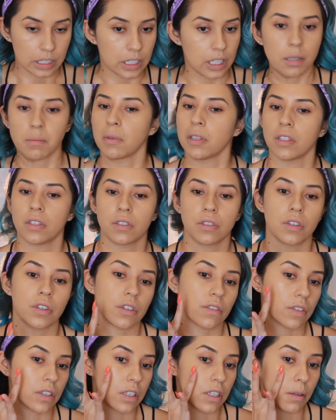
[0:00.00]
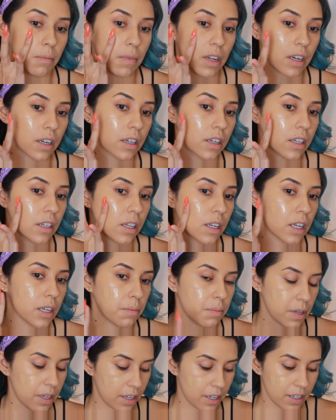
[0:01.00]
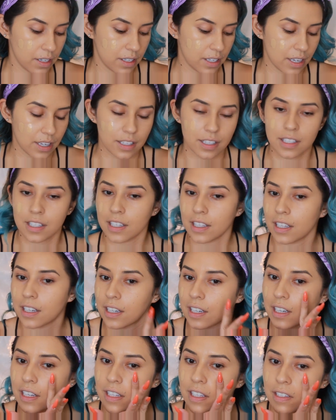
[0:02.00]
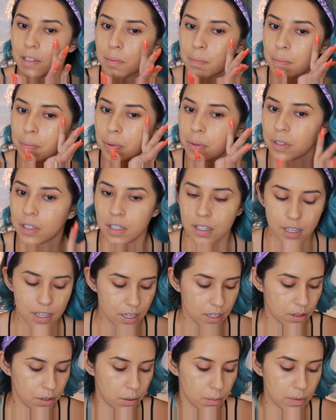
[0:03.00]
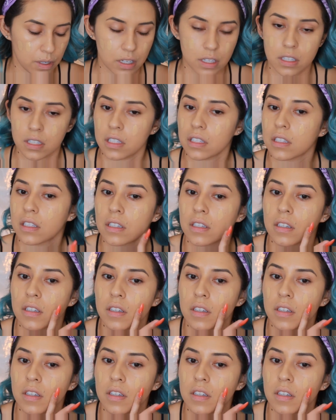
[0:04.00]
I'm a little nervous, I'm not gonna lie, because I see that it is pretty dang luminous.